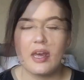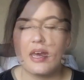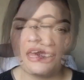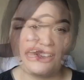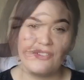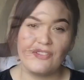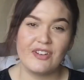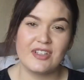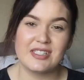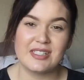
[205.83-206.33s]
When I
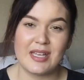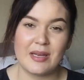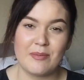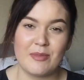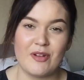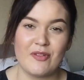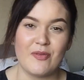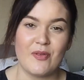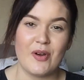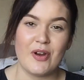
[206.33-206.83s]
first come
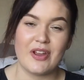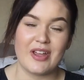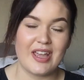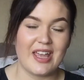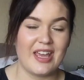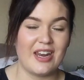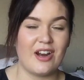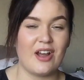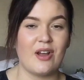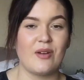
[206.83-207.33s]
off work
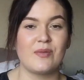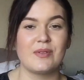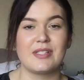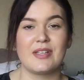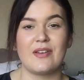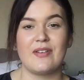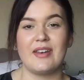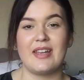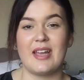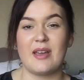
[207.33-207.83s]
and I was
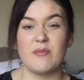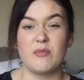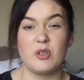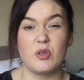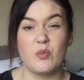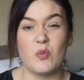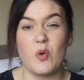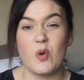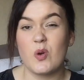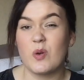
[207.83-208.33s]
only able to
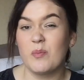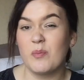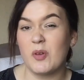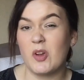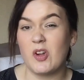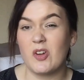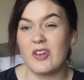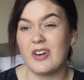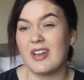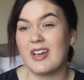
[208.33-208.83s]
walk a
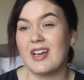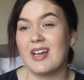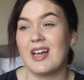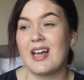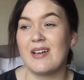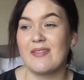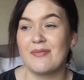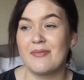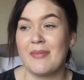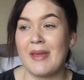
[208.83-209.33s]
block and a
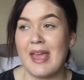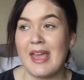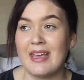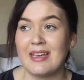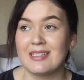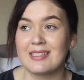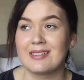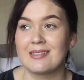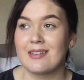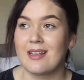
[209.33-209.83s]
half
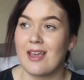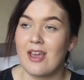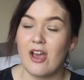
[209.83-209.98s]
max,